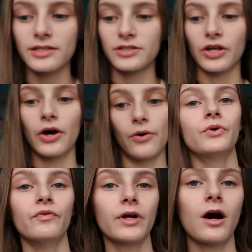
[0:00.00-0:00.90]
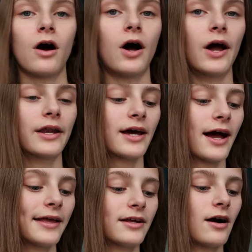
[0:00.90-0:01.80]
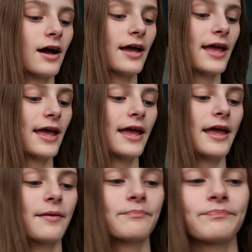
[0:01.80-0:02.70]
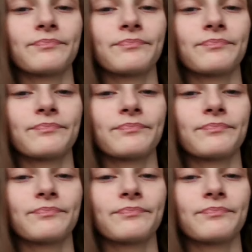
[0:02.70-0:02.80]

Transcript: So moving on, I got a